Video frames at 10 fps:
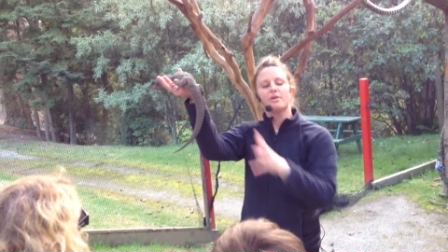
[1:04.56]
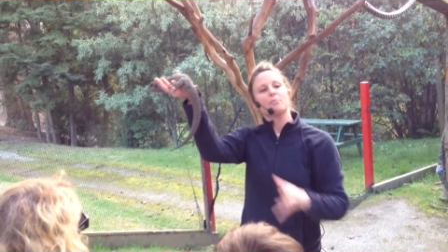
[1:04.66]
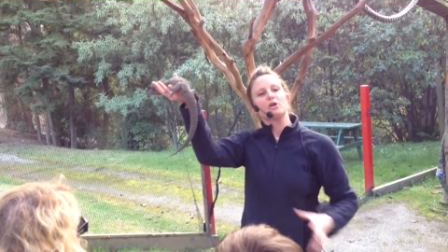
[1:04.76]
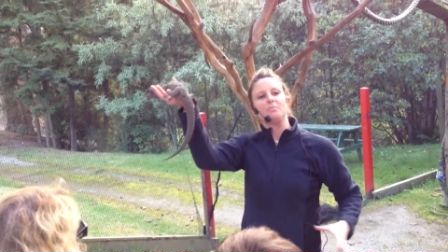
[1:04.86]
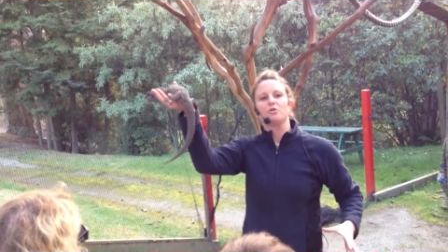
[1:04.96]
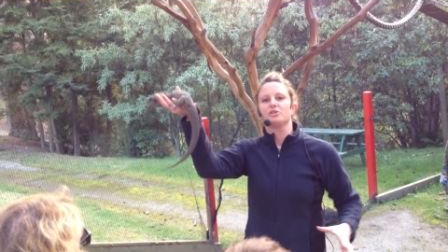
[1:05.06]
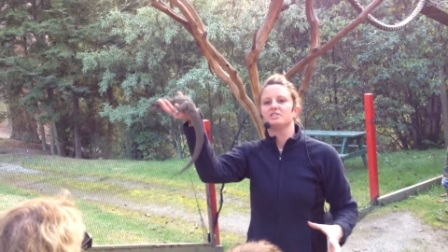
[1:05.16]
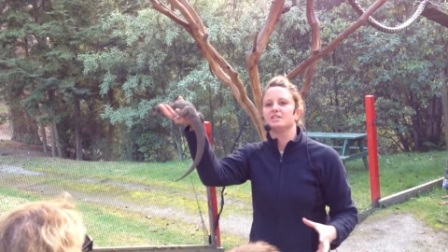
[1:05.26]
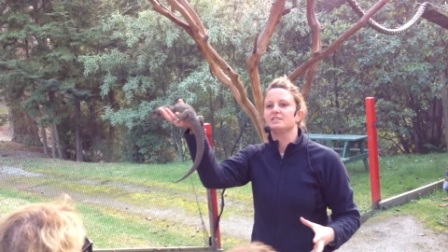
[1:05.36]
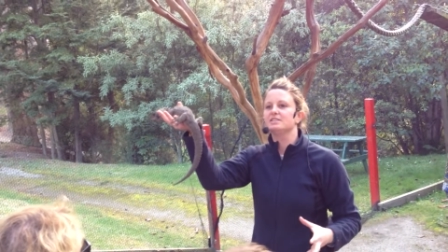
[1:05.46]
their body
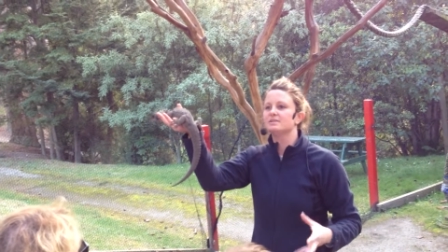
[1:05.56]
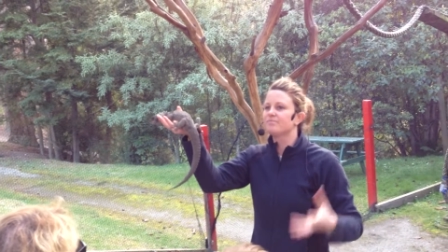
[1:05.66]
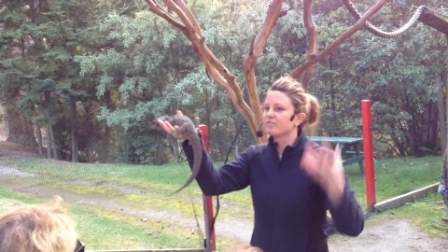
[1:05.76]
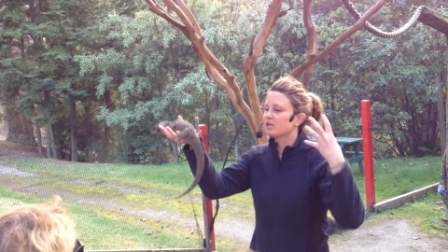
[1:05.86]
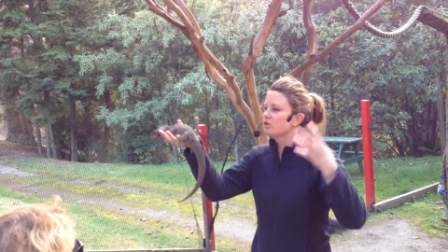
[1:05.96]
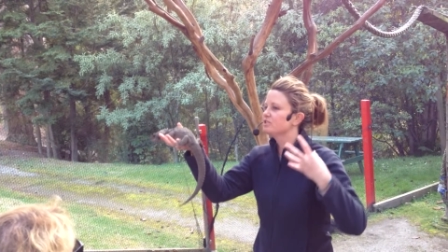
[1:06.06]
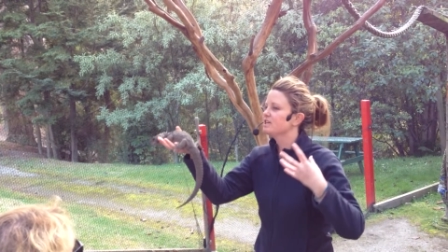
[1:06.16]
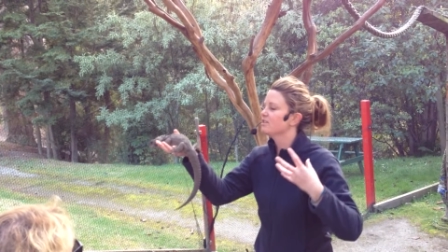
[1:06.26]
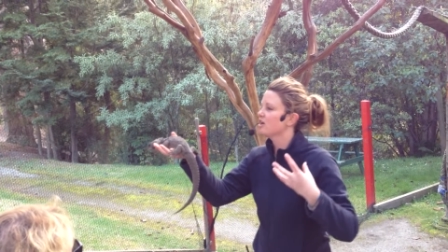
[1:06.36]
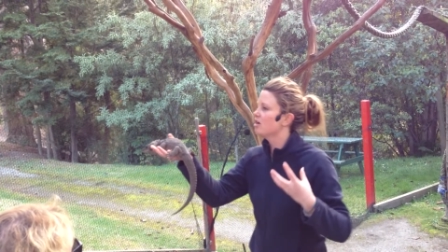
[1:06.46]
processes, close
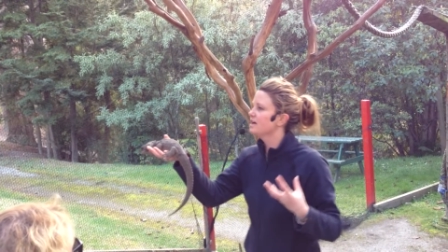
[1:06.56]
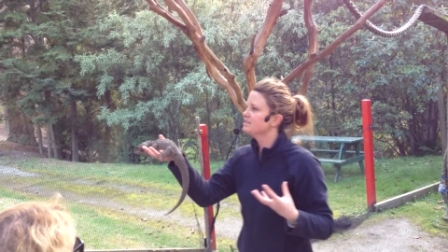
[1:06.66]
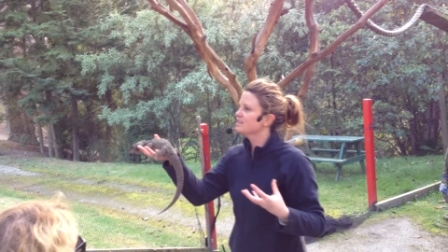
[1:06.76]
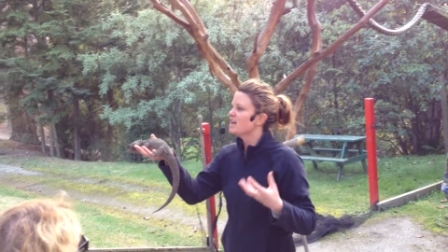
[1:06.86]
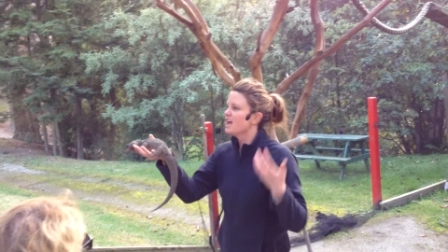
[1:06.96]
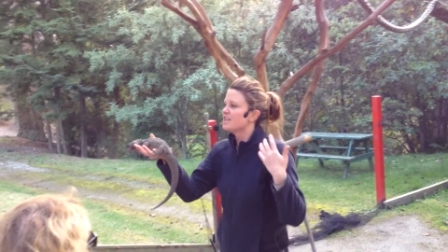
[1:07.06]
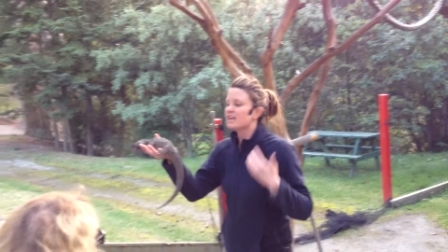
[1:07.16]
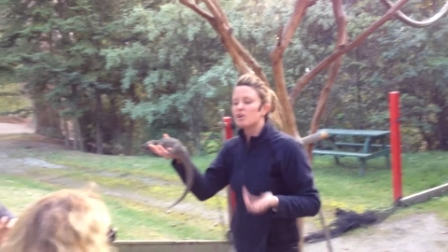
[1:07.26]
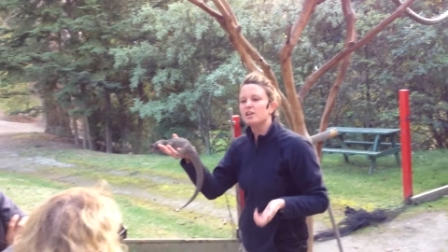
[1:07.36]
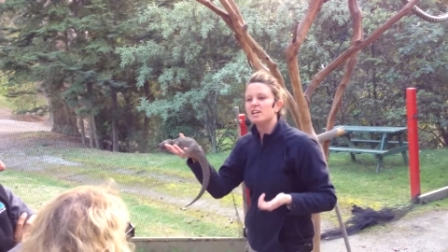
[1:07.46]
down their eyes,
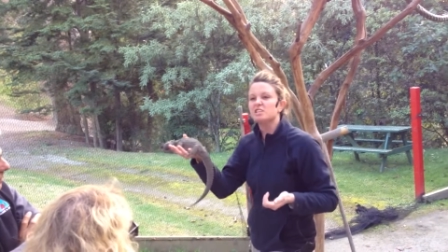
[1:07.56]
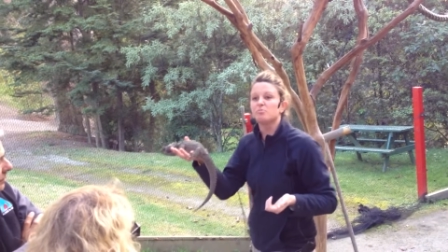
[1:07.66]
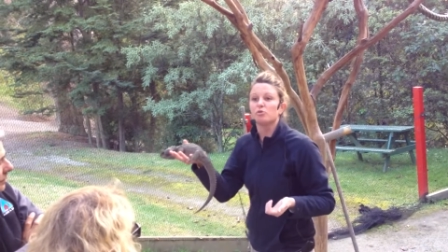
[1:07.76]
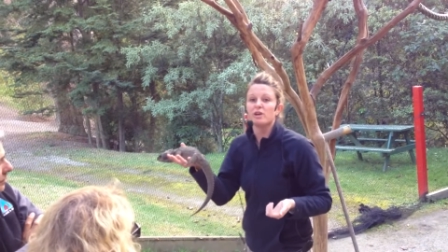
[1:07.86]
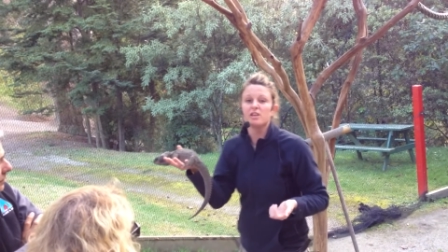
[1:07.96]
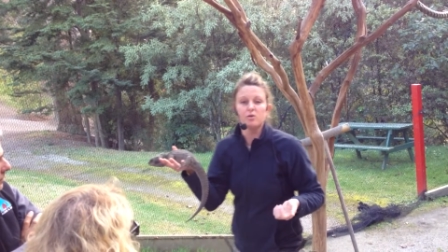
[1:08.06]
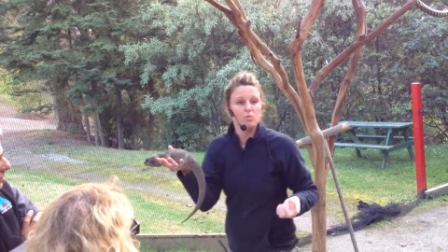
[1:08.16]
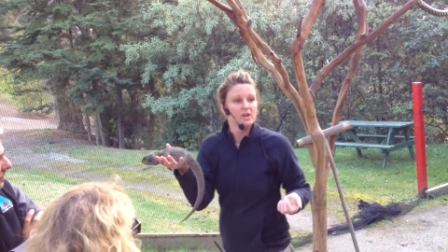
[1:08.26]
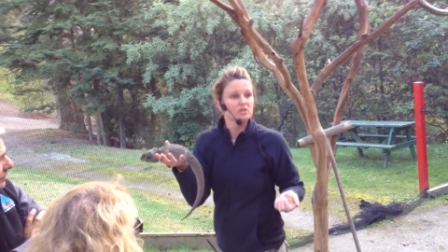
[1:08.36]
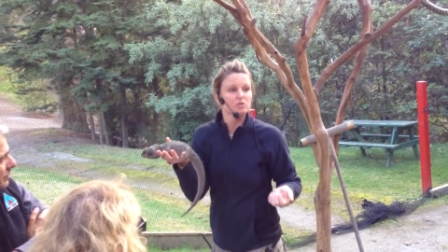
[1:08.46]
they only need to breathe
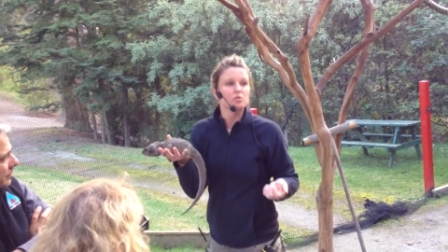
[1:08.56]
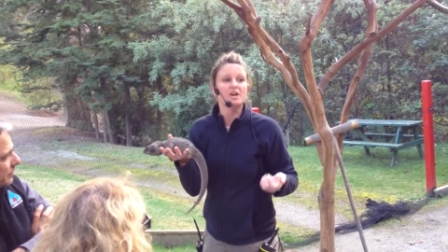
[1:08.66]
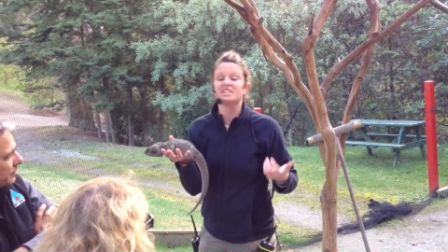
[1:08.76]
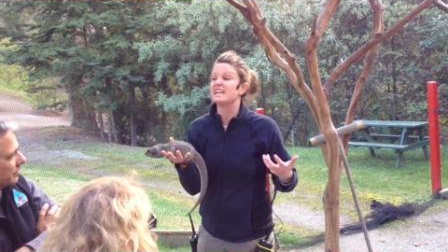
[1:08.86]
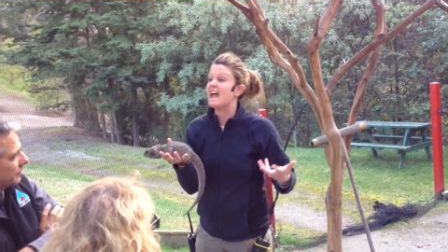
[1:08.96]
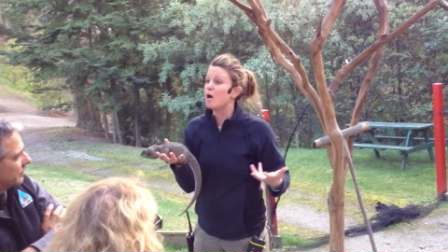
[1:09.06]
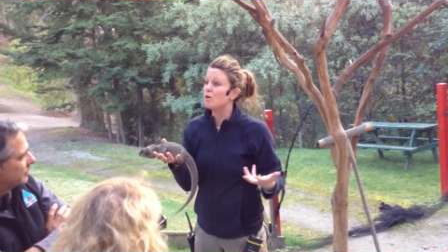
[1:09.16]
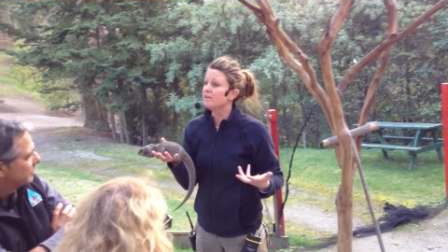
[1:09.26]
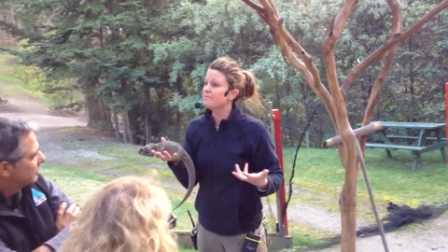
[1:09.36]
once or twice an hour,